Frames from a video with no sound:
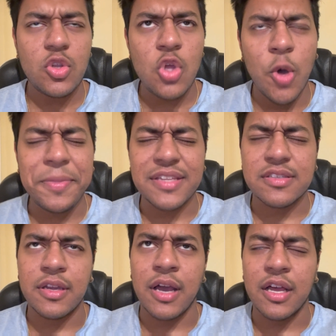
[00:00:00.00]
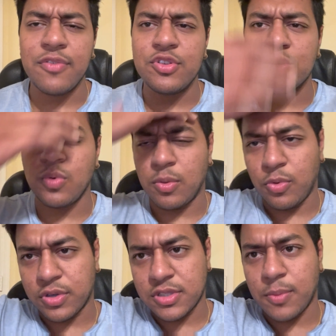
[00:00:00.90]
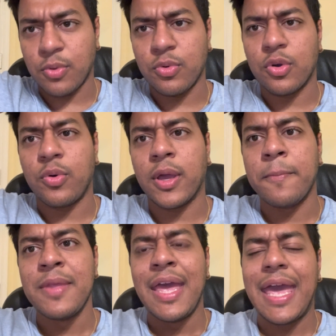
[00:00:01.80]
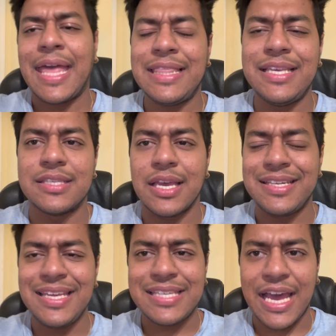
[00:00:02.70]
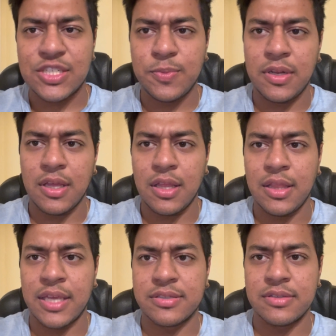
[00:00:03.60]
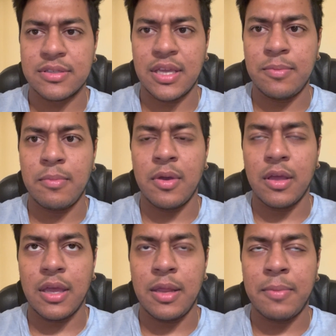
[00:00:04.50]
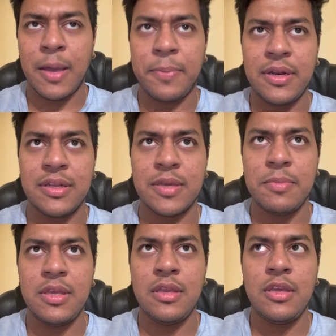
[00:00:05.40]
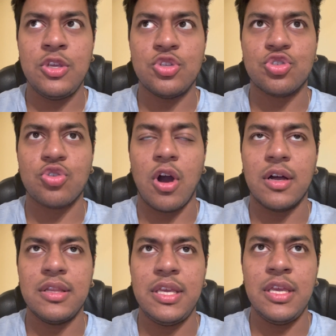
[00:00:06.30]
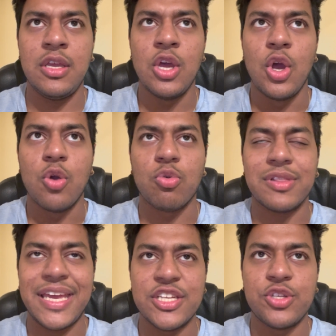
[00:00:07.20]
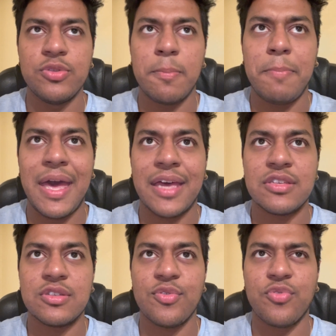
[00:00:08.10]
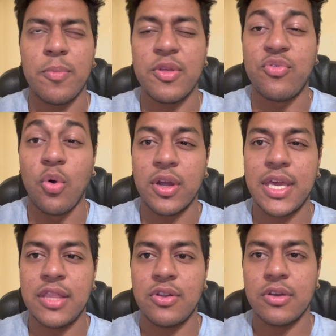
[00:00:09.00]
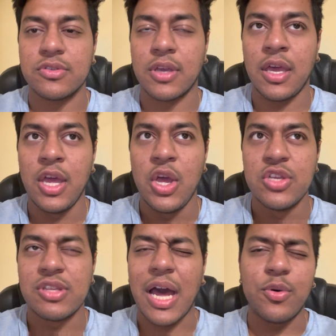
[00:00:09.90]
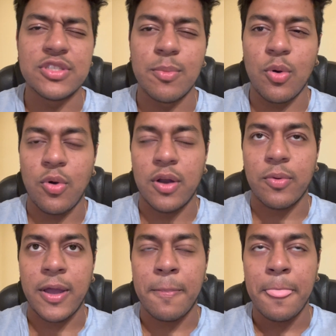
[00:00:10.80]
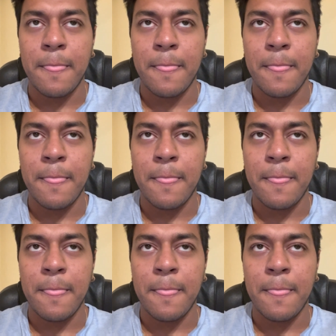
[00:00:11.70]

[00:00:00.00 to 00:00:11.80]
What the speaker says: hope that's clear. I'll give you just one more example real quick. And these detachment lessons can, in my opinion, can be strongly related to the best from the four kendras. Okay. So that was number one, right?